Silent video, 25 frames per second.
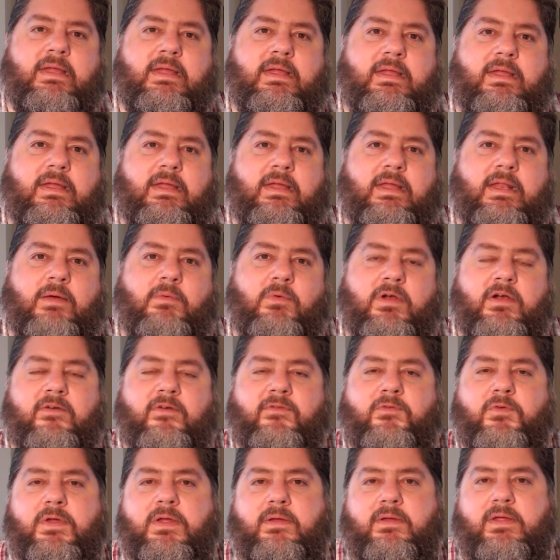And I wonder
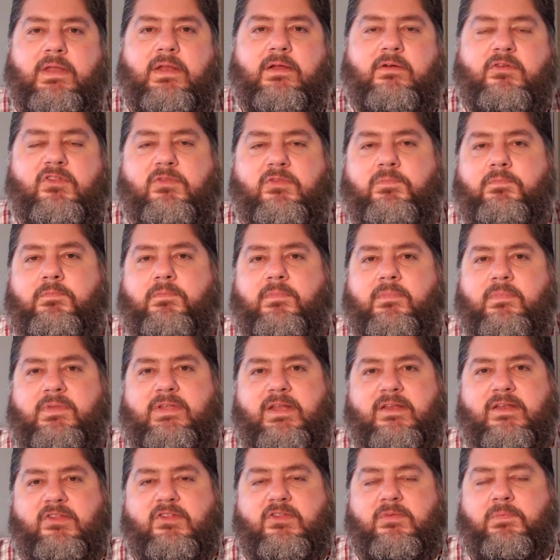if we, you know,
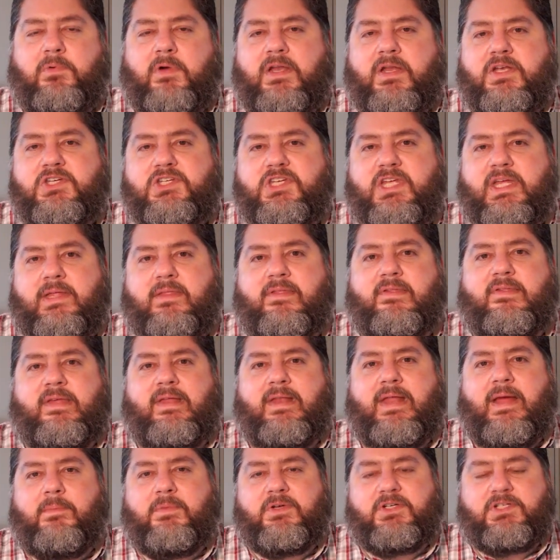did a spreadsheet and said,
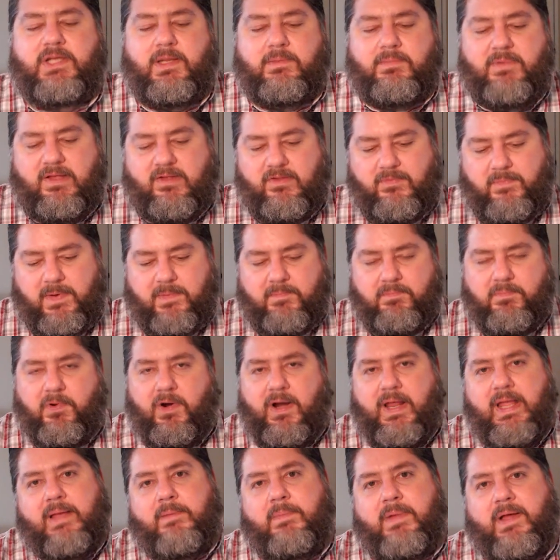how much time did I spend
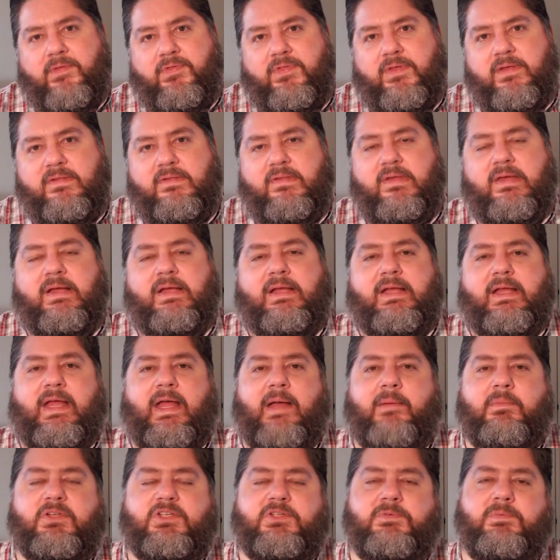praying about this?
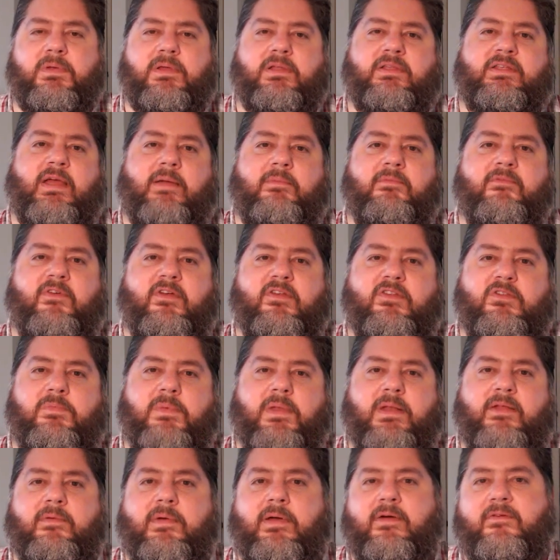How much time have I
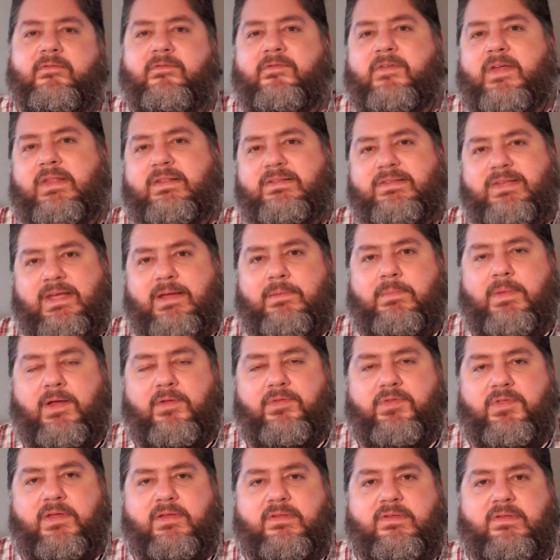spent about venting
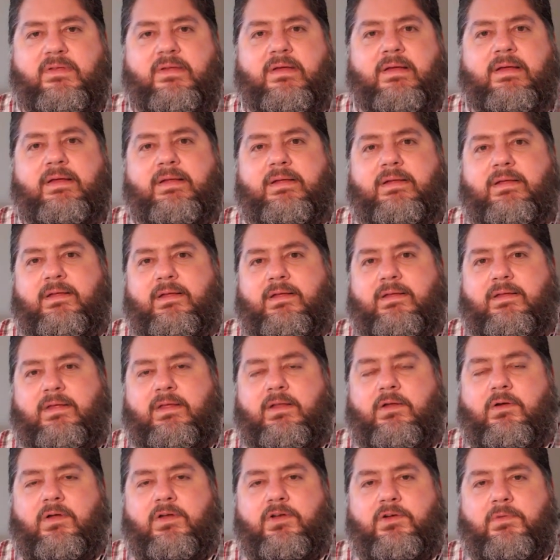about this? You
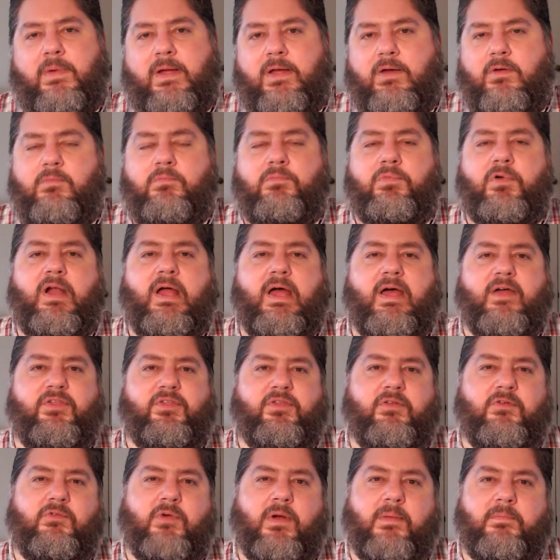know, under my own
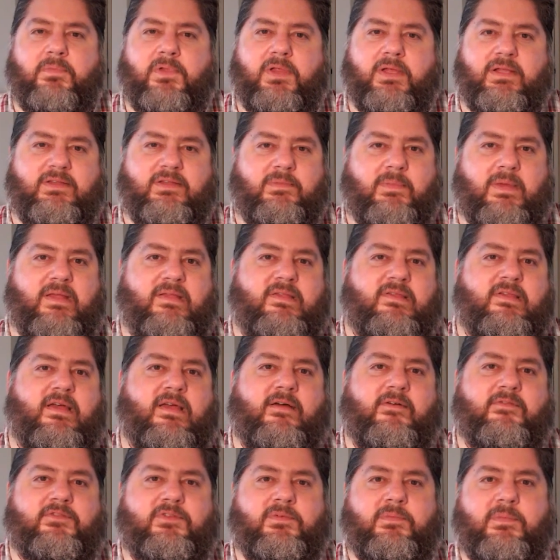breath, grumbling to
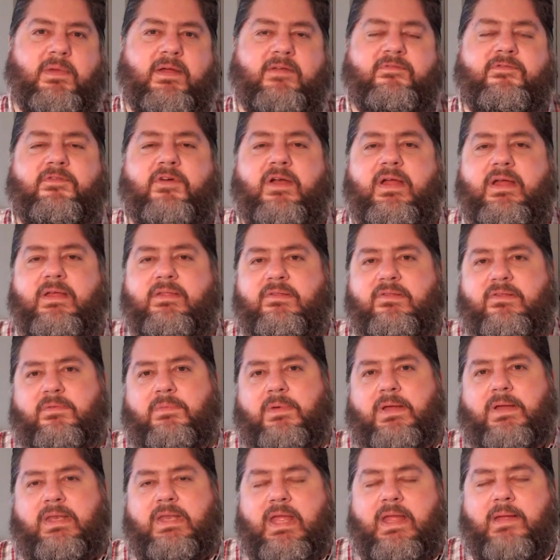myself, to my friends, to
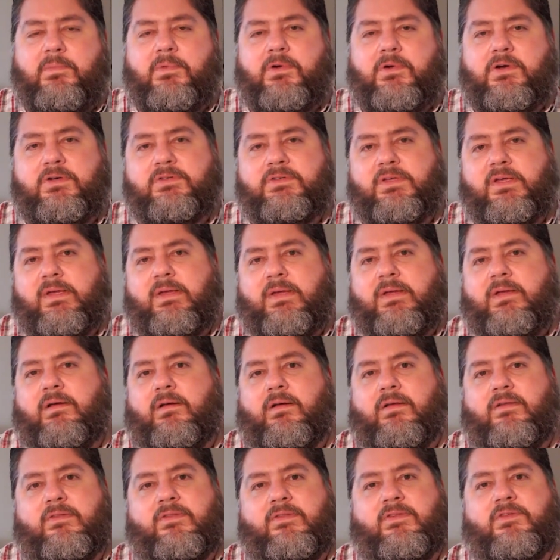my neighbors
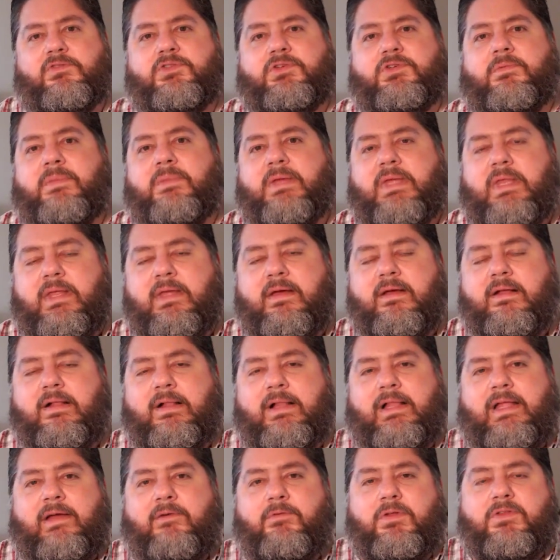on social media.
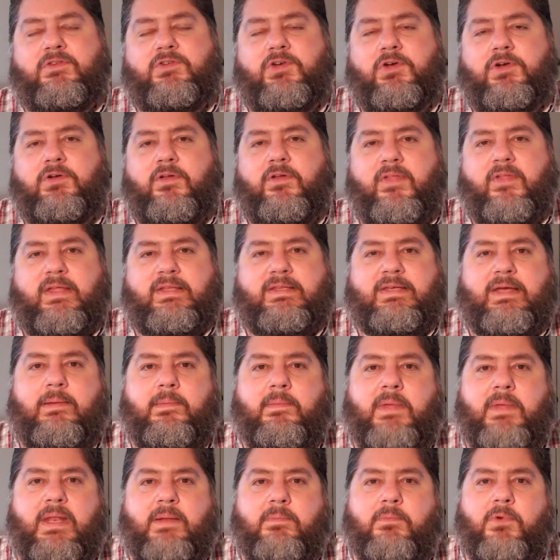We turned all that time
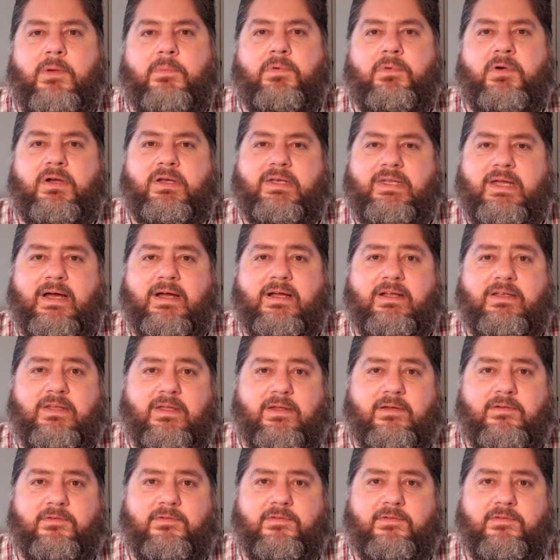and made it more productive.